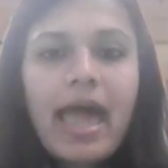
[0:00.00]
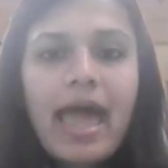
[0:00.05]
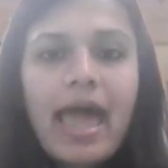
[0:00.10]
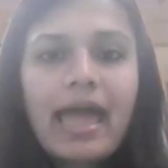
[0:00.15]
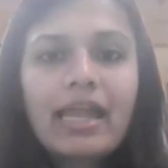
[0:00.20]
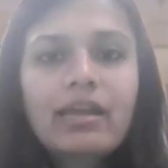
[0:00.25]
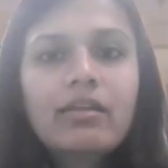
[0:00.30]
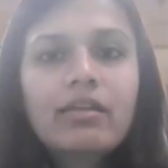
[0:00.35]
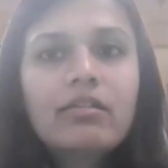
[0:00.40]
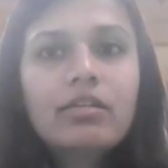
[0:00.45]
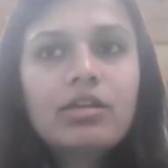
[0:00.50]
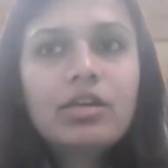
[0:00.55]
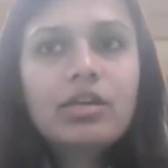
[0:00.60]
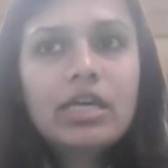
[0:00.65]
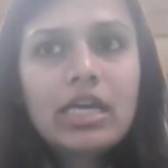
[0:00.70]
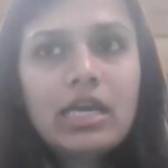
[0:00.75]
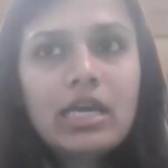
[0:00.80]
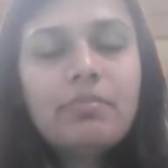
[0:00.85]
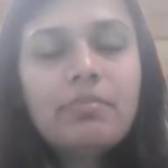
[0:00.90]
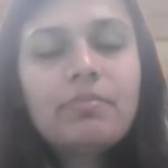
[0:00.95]
And
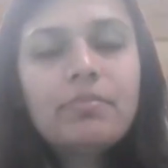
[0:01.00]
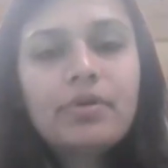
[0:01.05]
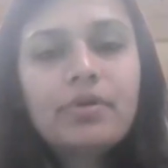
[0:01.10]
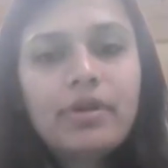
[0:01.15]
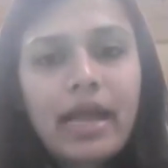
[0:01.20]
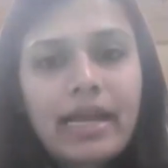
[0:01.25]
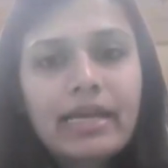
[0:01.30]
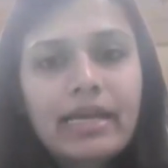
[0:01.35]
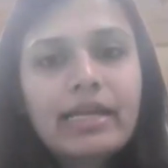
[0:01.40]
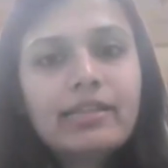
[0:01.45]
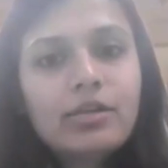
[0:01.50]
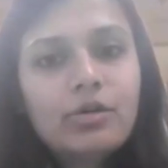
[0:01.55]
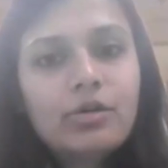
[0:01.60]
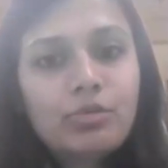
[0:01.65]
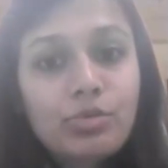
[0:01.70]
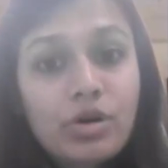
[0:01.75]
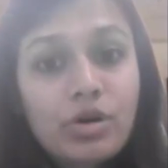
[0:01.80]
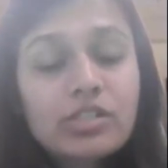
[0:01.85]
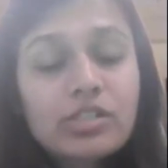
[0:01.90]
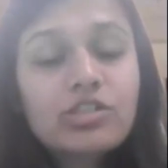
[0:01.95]
keep writing the
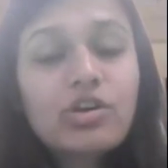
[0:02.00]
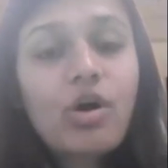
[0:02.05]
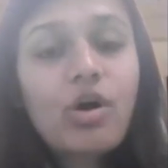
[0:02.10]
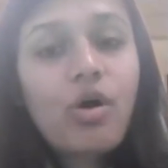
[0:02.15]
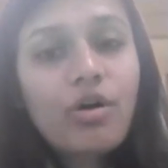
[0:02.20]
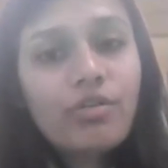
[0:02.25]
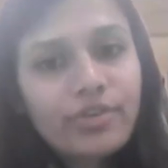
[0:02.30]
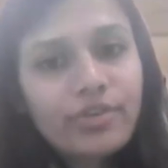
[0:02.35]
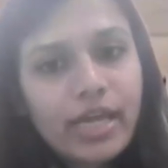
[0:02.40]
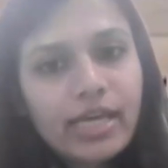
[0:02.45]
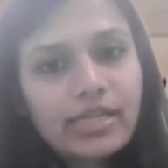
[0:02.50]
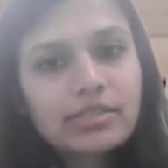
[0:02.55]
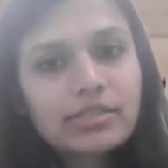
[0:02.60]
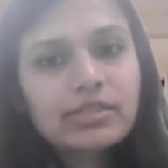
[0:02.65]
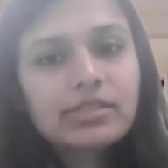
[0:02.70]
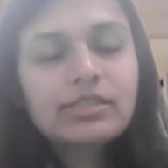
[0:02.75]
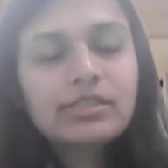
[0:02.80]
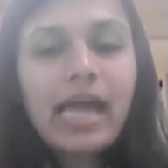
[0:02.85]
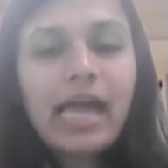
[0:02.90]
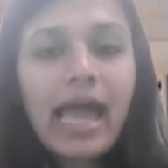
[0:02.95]
words or
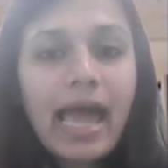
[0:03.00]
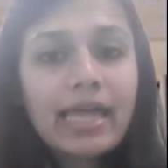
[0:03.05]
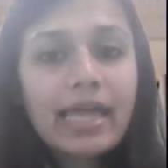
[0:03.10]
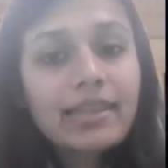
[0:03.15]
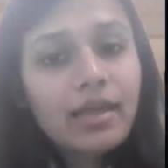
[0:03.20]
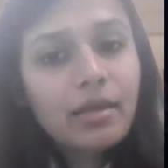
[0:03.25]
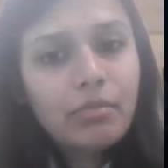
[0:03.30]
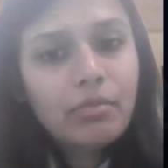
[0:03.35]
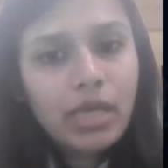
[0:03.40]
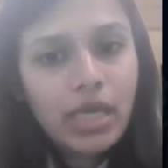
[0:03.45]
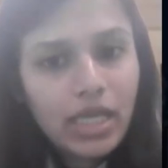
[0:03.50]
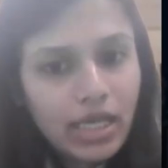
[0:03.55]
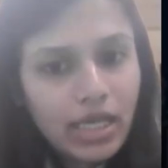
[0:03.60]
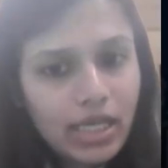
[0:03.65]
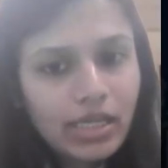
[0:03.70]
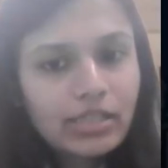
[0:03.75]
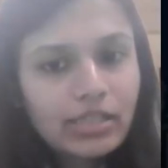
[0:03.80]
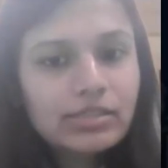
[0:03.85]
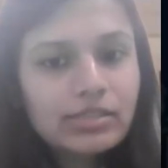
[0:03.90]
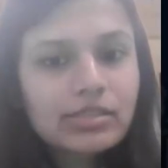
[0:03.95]
phrases and their
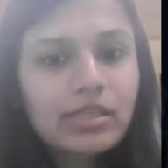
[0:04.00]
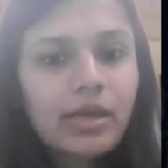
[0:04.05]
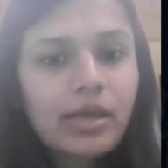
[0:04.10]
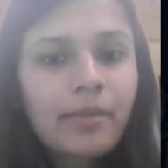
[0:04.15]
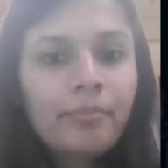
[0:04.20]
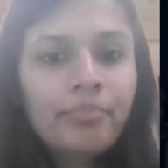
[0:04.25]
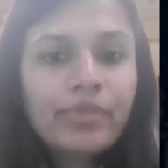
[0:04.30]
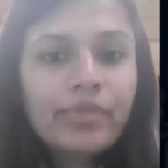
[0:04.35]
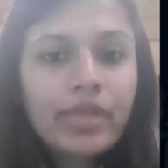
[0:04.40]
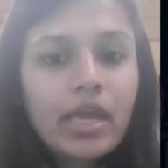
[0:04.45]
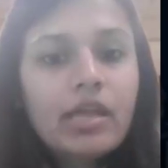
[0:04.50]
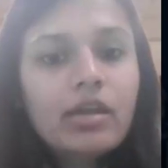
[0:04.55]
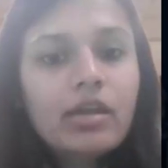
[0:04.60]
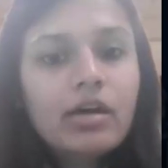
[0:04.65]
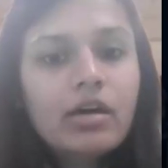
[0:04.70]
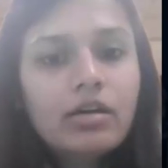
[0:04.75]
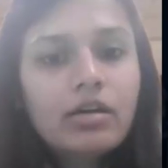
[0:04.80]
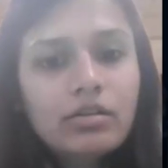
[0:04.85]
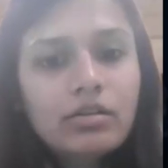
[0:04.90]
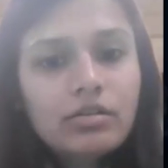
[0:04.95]
meanings in
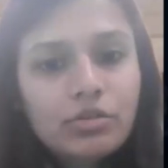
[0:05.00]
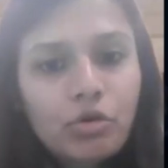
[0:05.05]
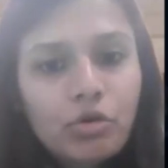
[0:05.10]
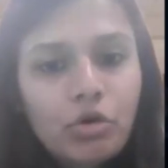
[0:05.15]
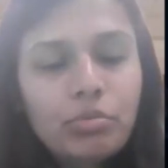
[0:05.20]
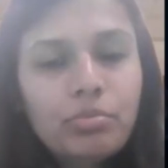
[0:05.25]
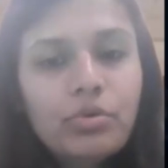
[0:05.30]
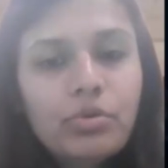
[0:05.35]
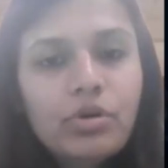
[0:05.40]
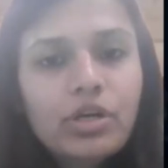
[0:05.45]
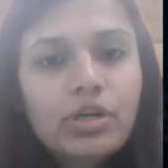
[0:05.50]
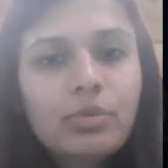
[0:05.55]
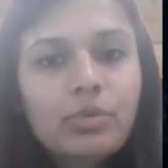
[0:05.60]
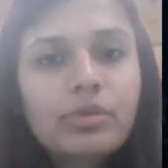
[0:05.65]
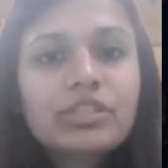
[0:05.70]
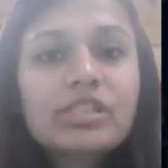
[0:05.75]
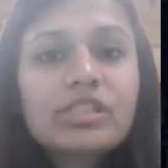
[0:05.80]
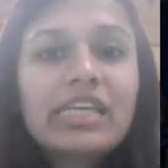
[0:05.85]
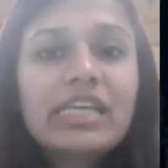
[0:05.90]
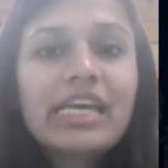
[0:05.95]
a notebook,
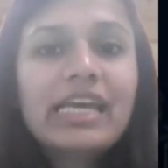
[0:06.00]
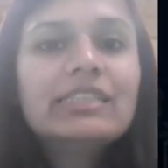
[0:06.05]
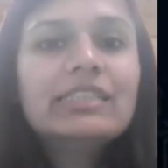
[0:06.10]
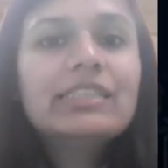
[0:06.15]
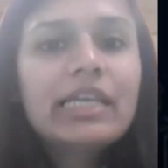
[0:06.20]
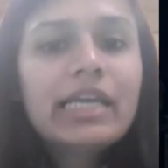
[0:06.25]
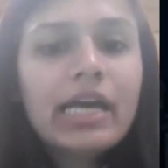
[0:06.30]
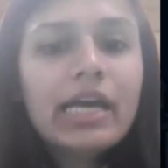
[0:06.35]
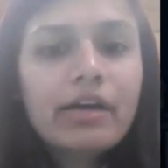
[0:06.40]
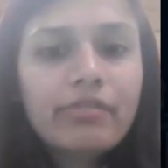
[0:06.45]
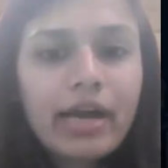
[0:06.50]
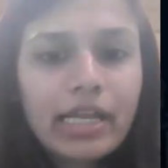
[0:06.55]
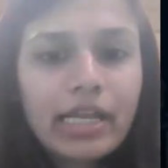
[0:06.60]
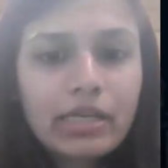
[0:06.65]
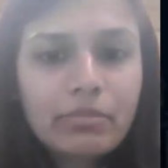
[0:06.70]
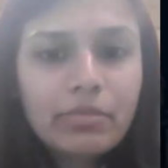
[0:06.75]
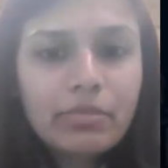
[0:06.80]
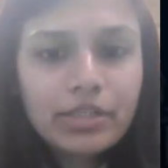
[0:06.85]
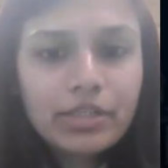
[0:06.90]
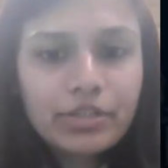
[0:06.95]
which is easily
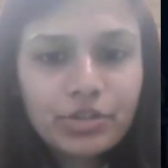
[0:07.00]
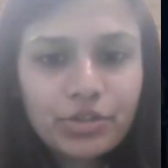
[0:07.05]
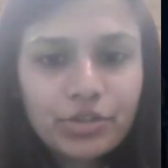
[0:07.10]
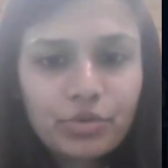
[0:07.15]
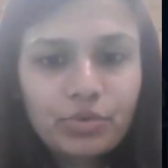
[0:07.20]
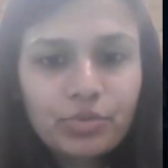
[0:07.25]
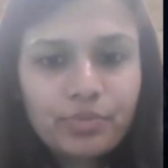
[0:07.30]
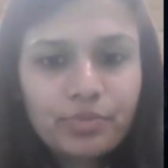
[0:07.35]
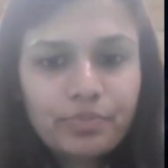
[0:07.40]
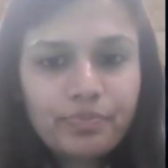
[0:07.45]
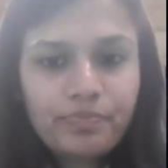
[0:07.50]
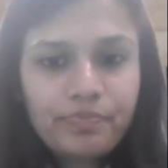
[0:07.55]
available to you.